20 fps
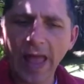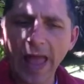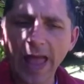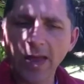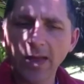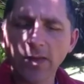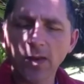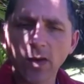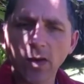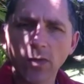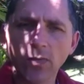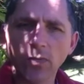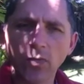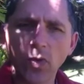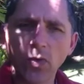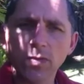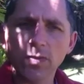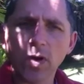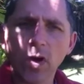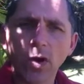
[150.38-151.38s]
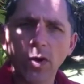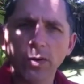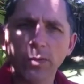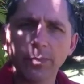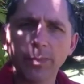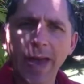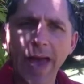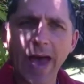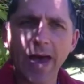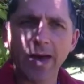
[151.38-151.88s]
And those
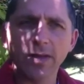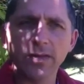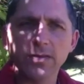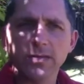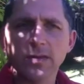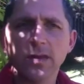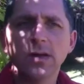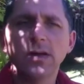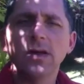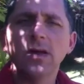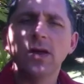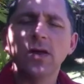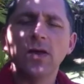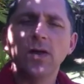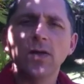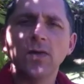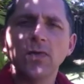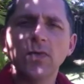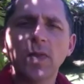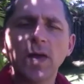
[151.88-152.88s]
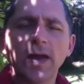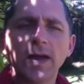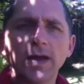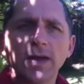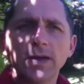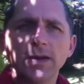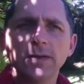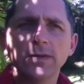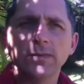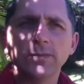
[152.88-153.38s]
hardened paths,
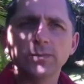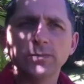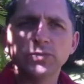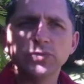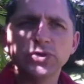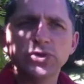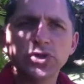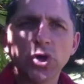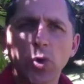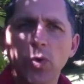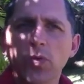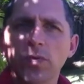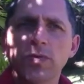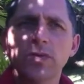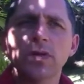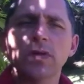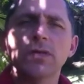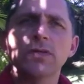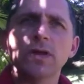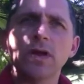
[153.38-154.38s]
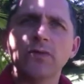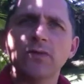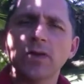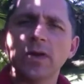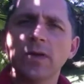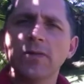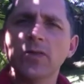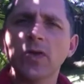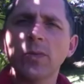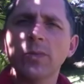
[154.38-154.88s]
they chose
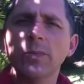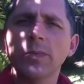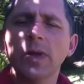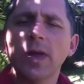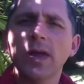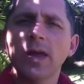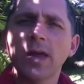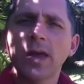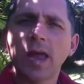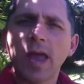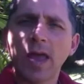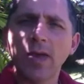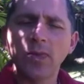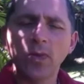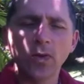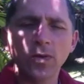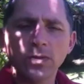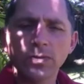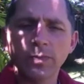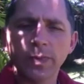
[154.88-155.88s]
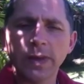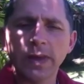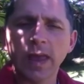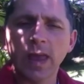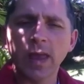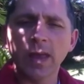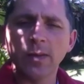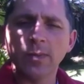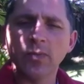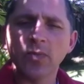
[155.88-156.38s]
several of them, and those
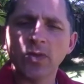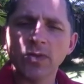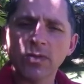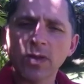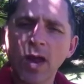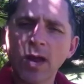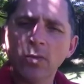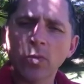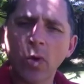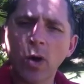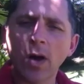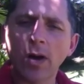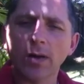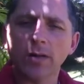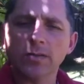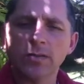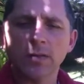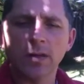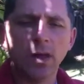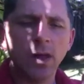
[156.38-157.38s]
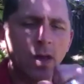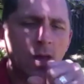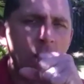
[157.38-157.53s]
became the sidewalks.